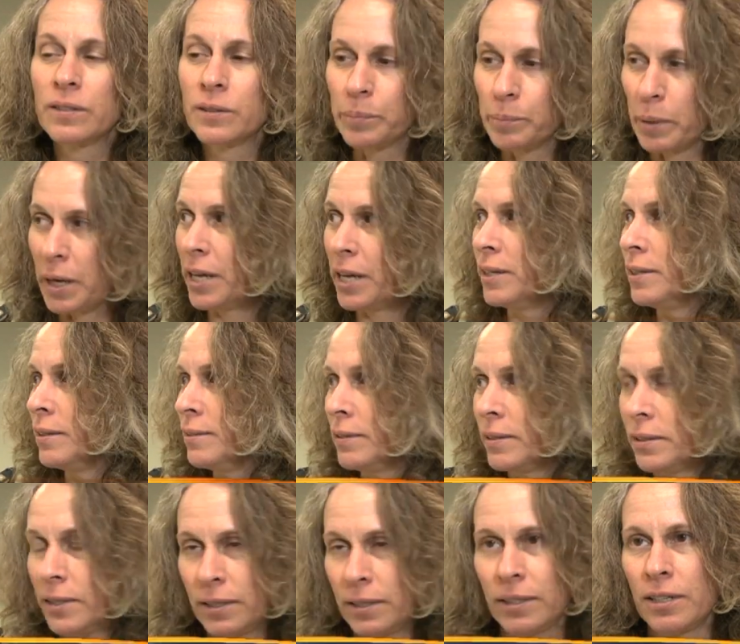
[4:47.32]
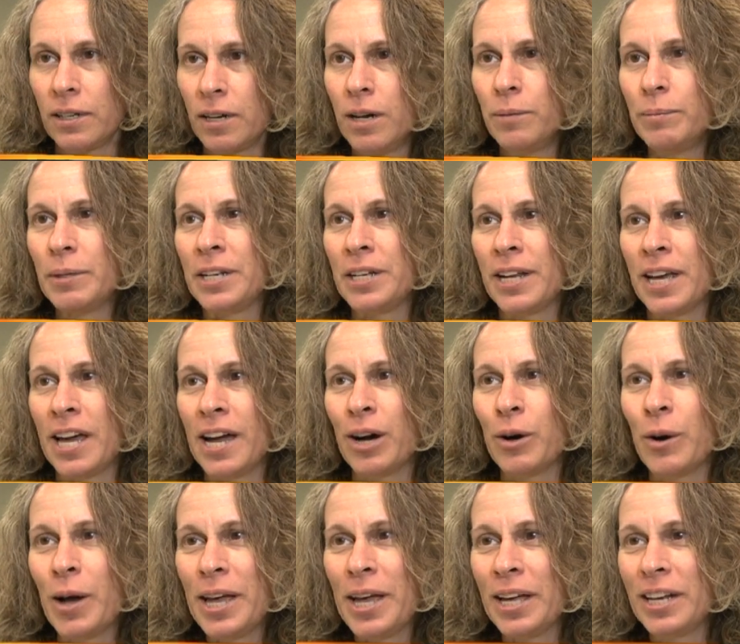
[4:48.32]
spend coming
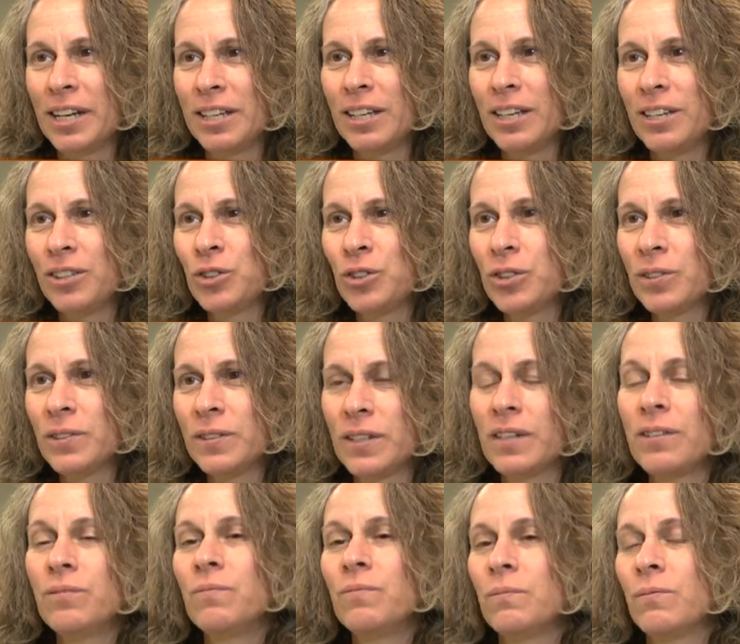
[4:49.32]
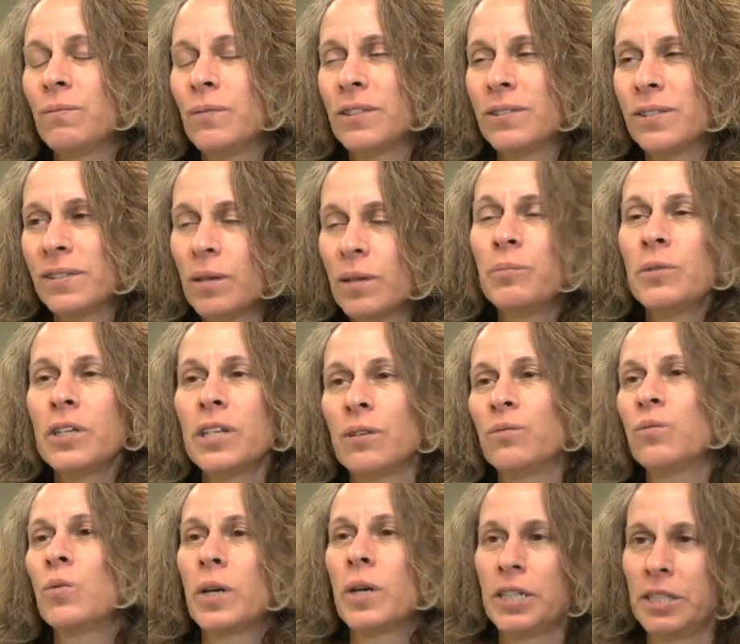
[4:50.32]
now, and it just I've something
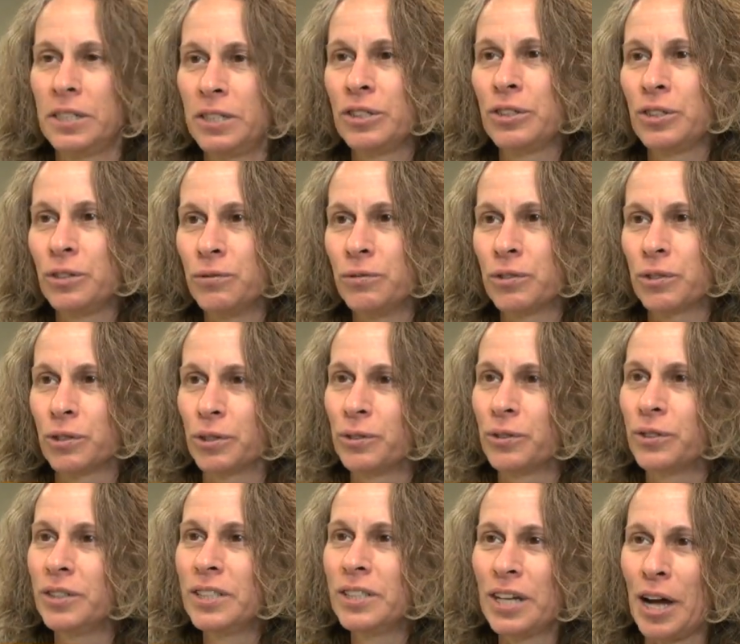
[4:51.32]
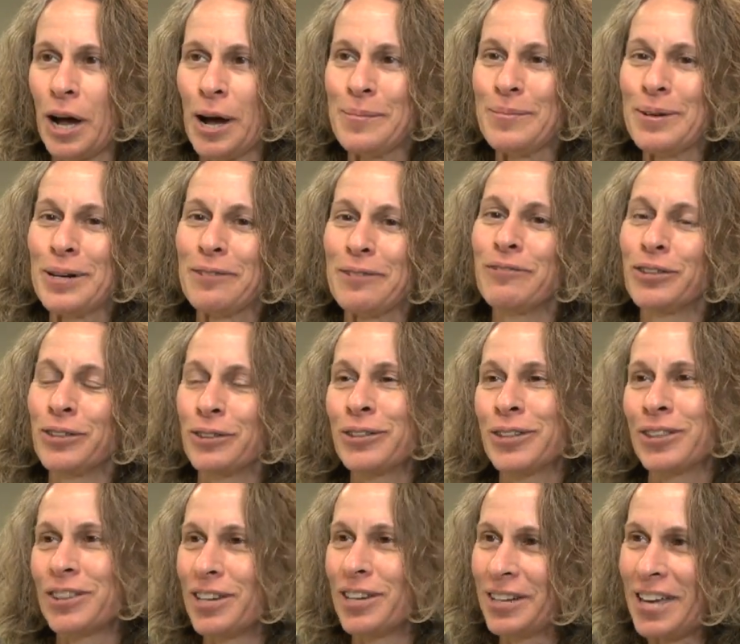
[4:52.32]
I've wanted to do for a long time, and I've
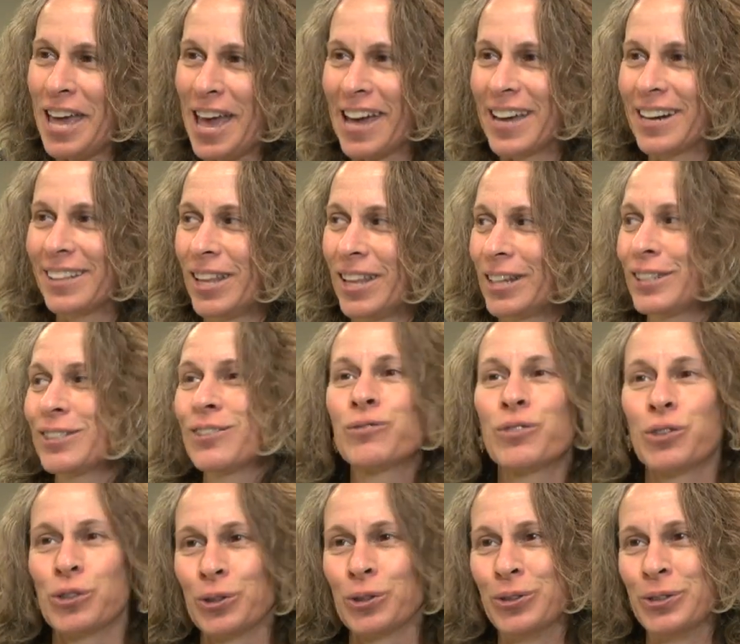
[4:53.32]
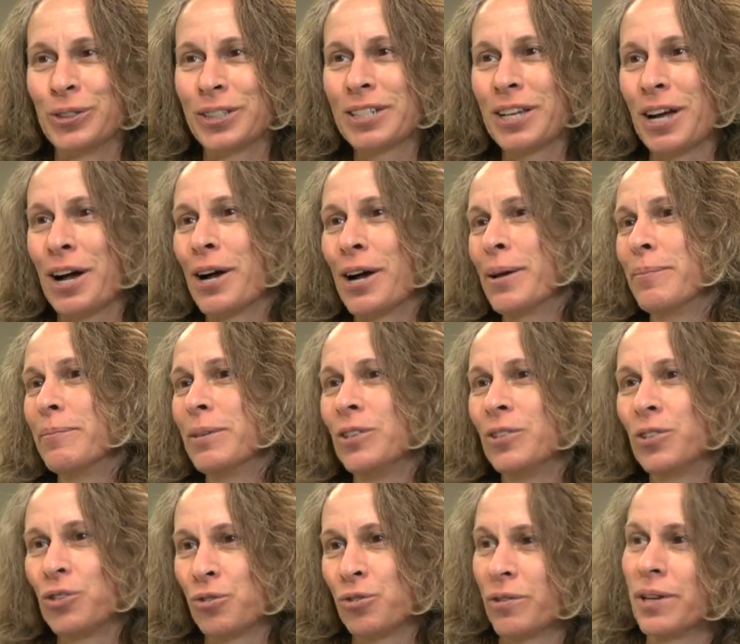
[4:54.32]
looked at their catalogs for a long time
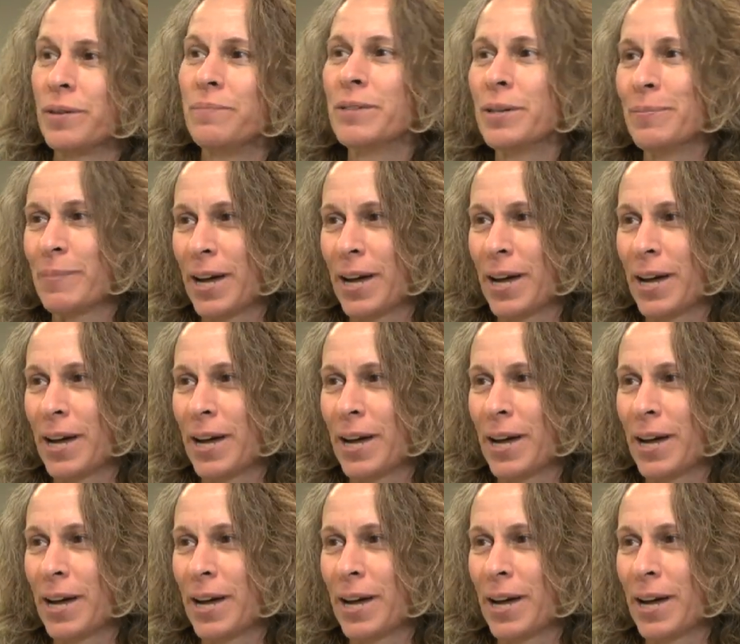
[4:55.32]
and dreamed